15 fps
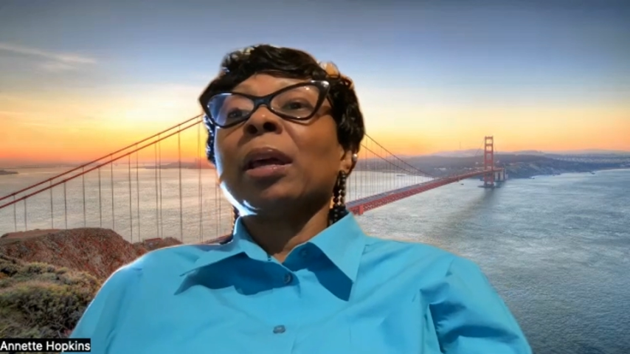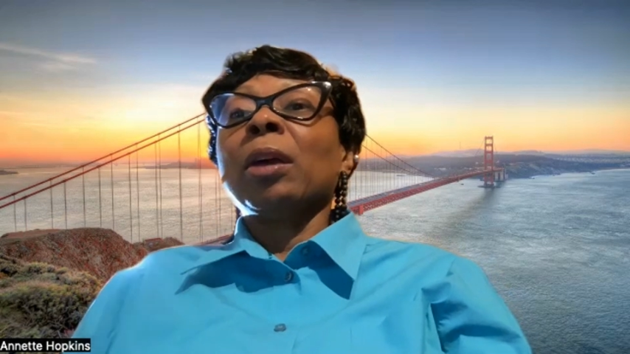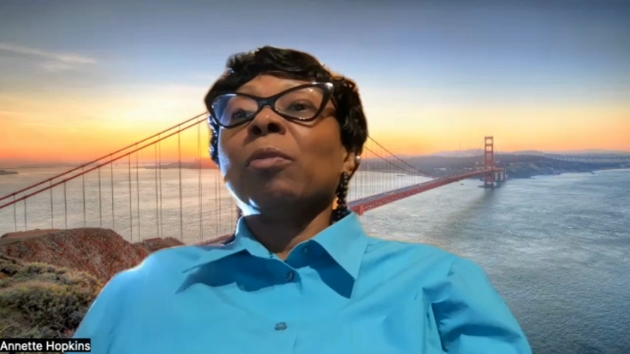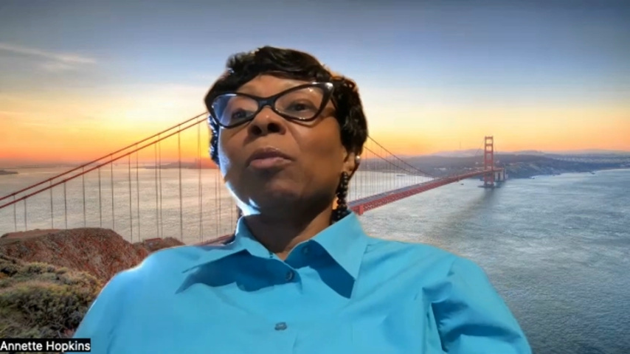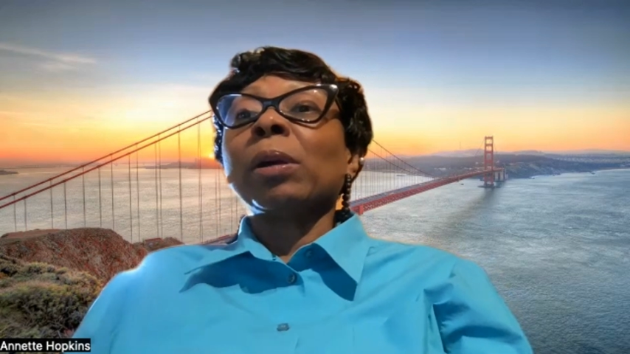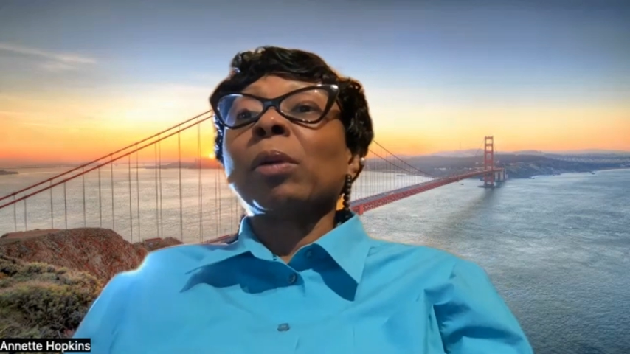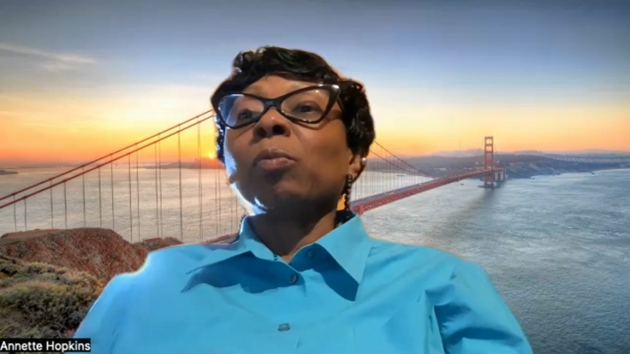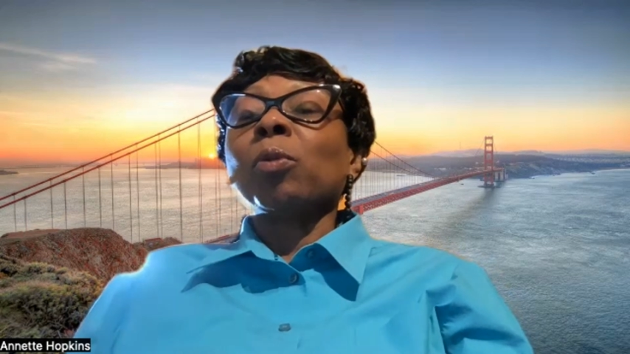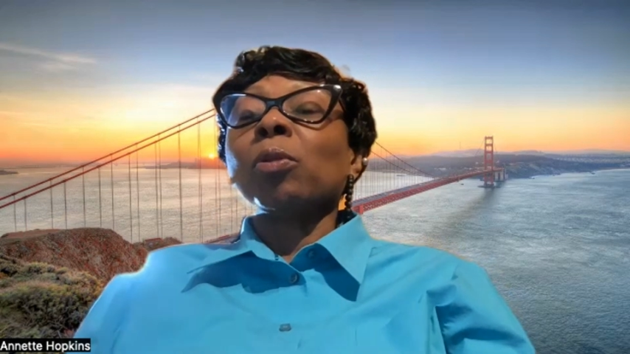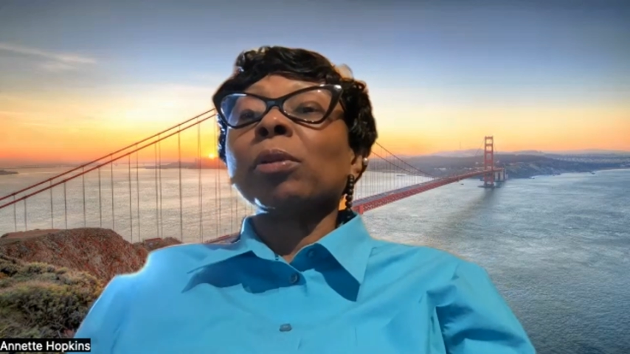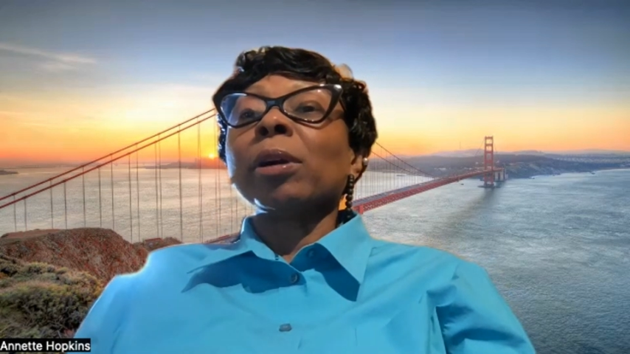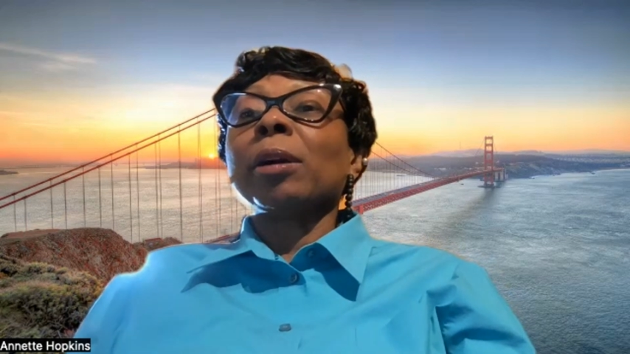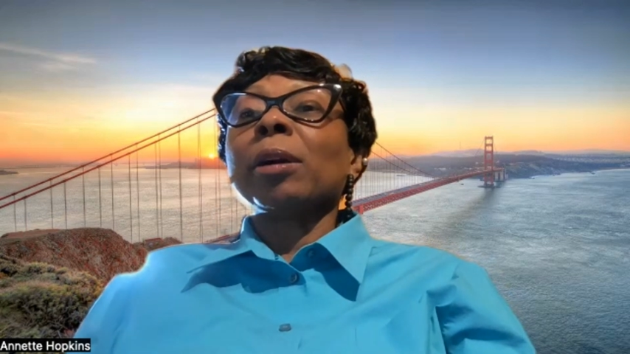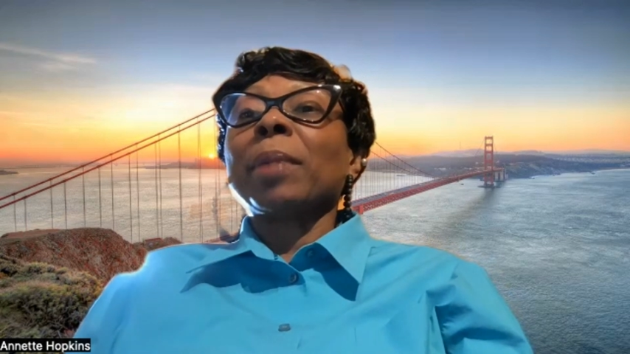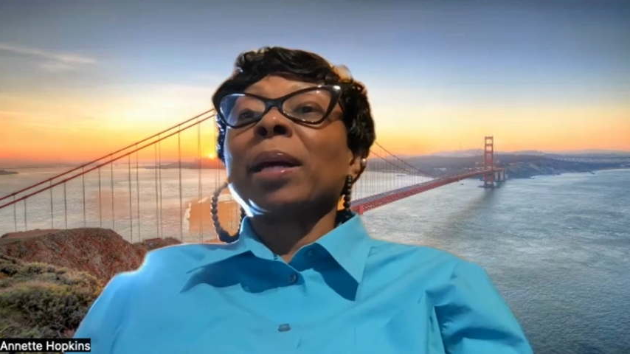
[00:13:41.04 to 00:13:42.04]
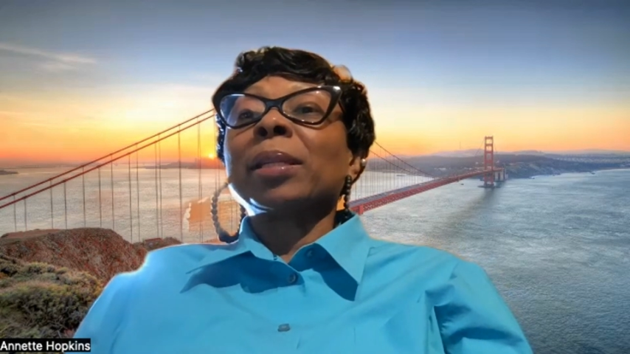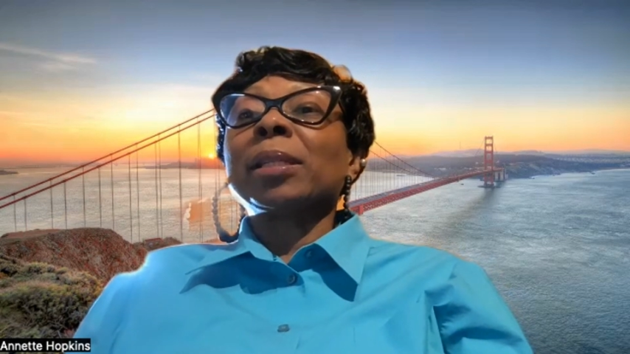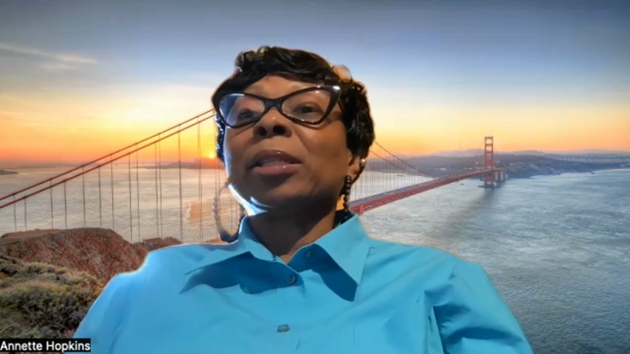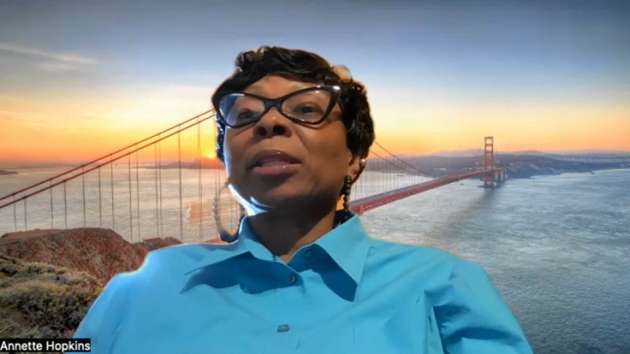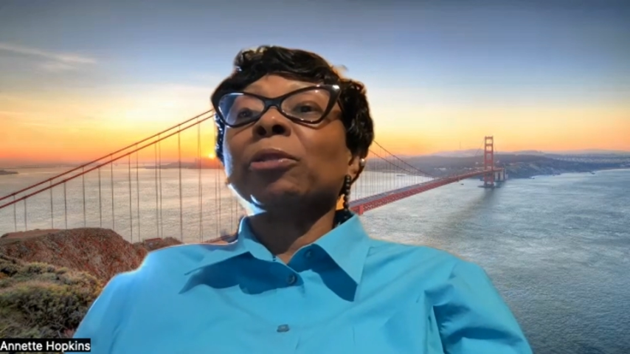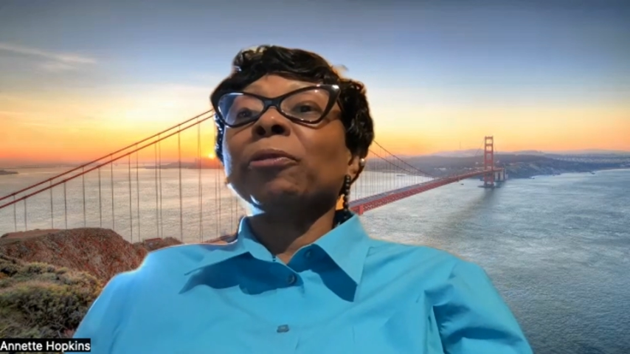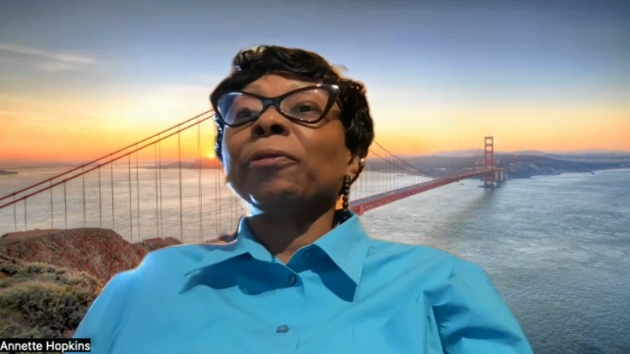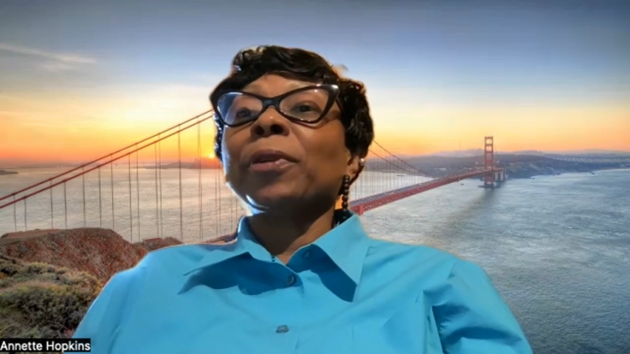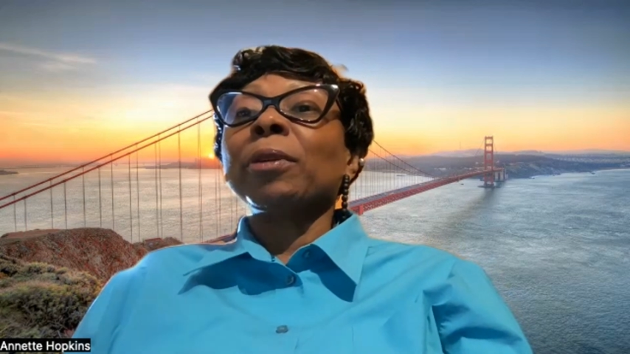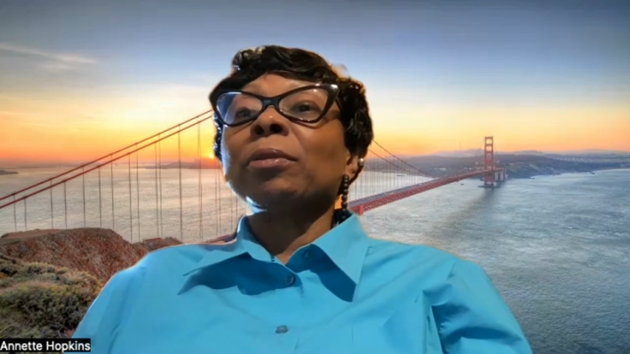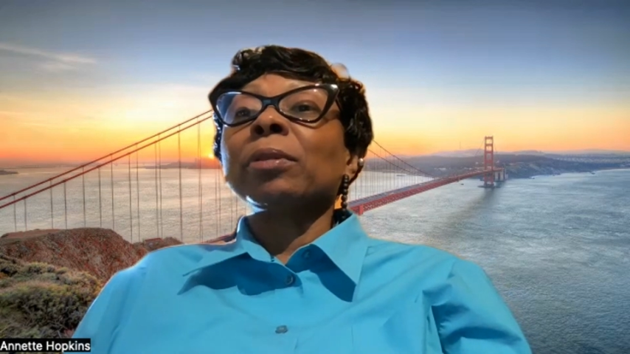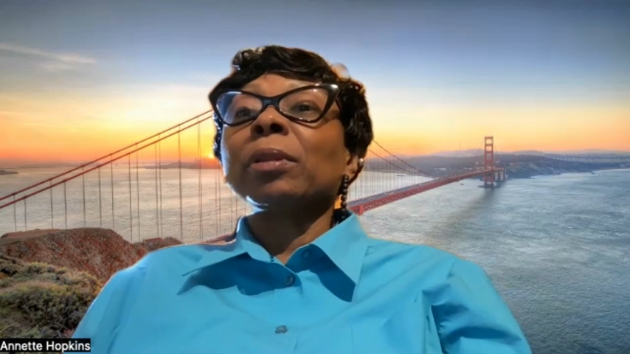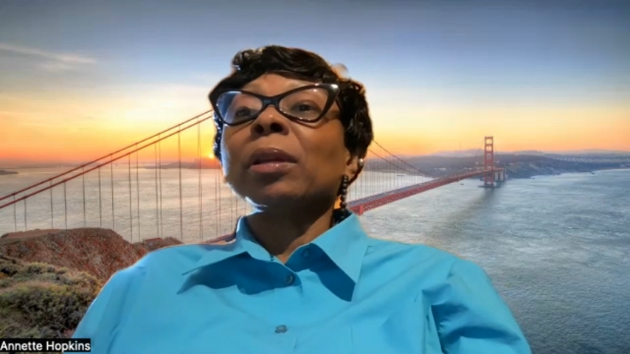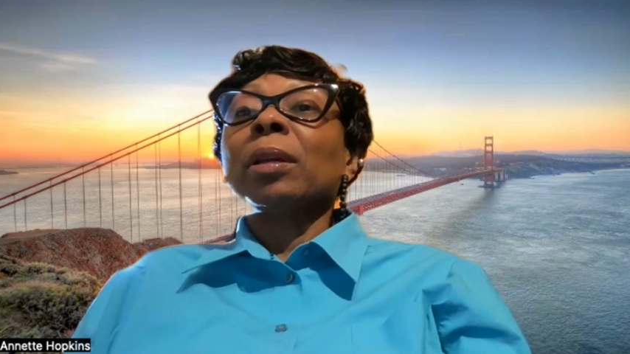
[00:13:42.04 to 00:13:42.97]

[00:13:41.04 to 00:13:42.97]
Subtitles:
when I woke up, I still felt